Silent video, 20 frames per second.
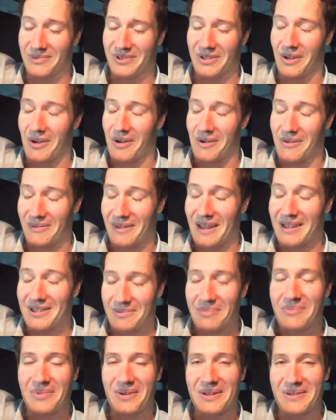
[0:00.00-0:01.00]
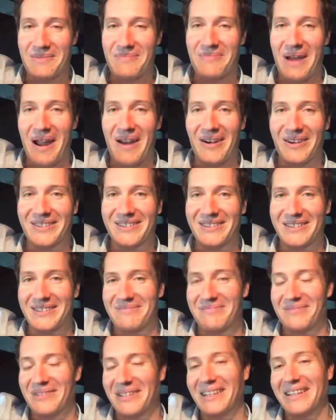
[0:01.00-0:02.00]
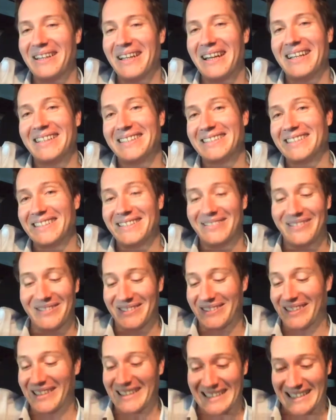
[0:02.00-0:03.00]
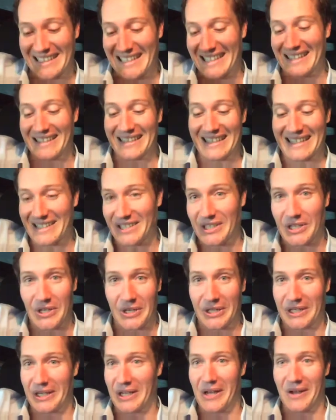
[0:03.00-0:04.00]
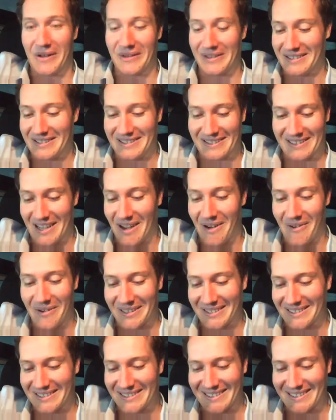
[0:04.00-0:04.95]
So that's pretty embarrassing. But yeah, she was like, these have got to go. These are going.